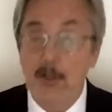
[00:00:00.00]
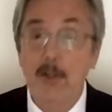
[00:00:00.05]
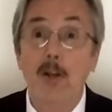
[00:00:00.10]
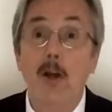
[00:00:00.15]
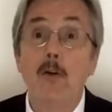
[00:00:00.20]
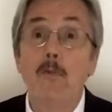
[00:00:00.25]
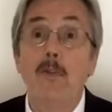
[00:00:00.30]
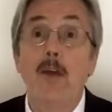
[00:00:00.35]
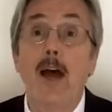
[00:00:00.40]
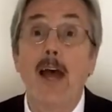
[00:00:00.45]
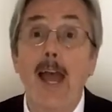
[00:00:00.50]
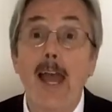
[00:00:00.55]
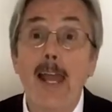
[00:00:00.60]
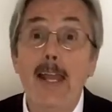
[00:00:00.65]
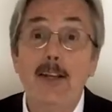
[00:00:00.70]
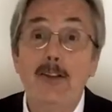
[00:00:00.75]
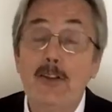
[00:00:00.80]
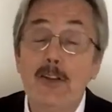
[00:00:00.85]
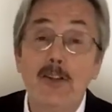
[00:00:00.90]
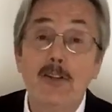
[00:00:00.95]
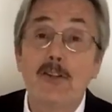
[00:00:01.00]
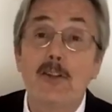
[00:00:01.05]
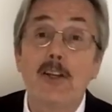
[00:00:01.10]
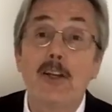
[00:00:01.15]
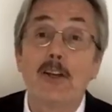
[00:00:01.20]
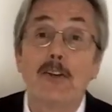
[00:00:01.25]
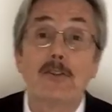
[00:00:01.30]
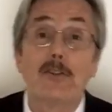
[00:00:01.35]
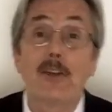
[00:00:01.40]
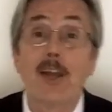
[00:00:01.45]
the agents, the
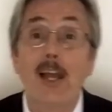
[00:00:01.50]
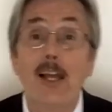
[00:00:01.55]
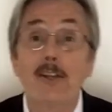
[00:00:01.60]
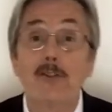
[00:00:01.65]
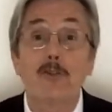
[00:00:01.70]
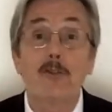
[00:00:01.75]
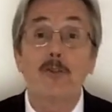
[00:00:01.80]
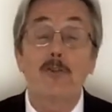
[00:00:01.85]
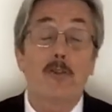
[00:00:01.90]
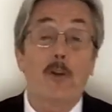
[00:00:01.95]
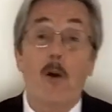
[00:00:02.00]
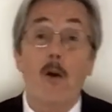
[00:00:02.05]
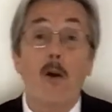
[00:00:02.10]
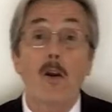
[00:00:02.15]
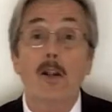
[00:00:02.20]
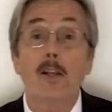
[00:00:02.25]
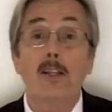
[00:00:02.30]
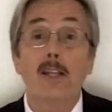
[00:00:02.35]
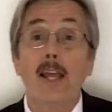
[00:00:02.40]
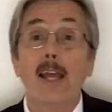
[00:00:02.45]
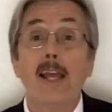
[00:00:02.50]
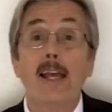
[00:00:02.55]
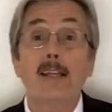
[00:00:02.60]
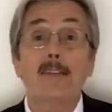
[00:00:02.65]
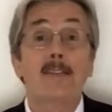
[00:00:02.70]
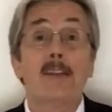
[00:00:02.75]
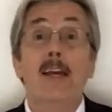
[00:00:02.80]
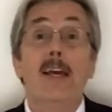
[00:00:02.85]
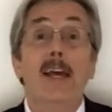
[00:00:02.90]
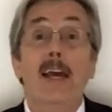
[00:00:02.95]
assessors,
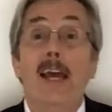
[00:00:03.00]
architects,